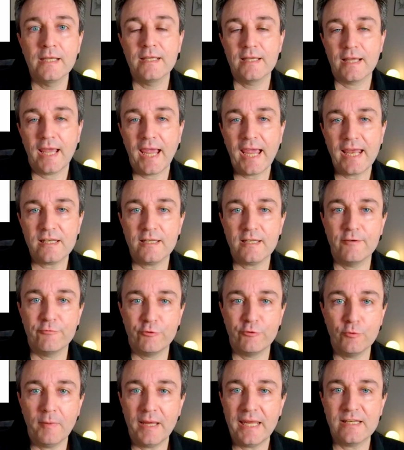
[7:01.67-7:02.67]
And if
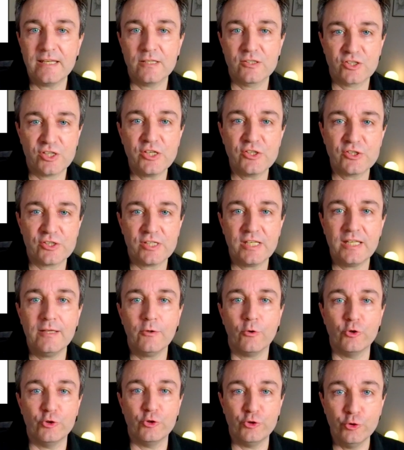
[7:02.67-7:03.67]
you make t-SNE
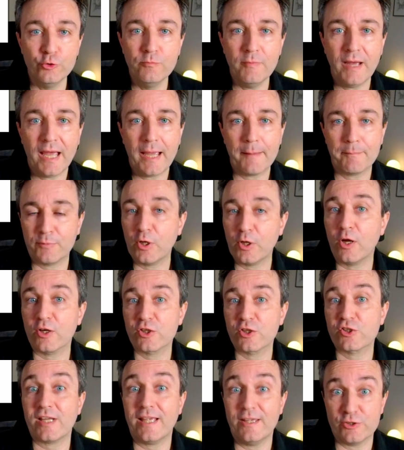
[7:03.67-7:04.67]
or UMAP
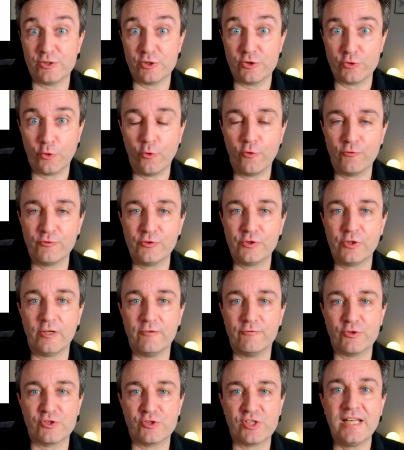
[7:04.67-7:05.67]
plots, as is often done
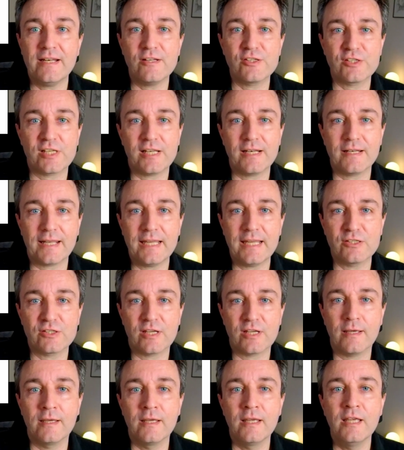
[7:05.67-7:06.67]
for single cell
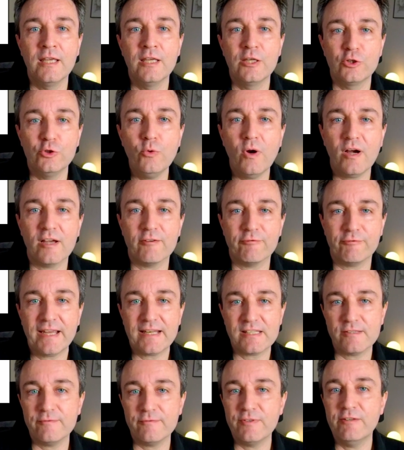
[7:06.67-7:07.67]
data, you are
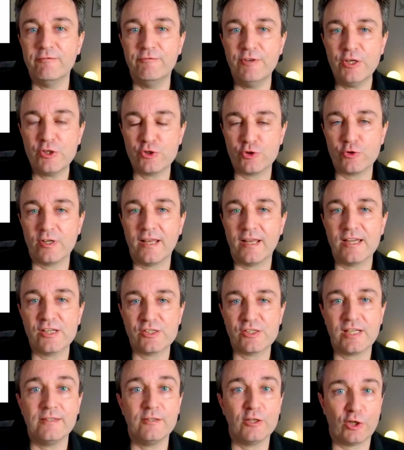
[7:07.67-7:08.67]
effectively
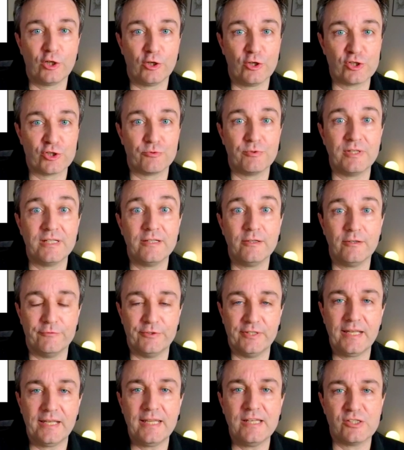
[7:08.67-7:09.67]
visualizing the clustering of
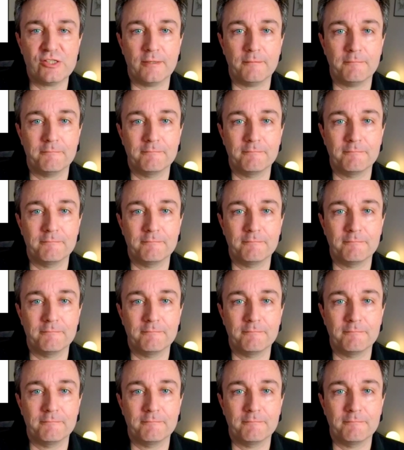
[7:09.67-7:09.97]
the data.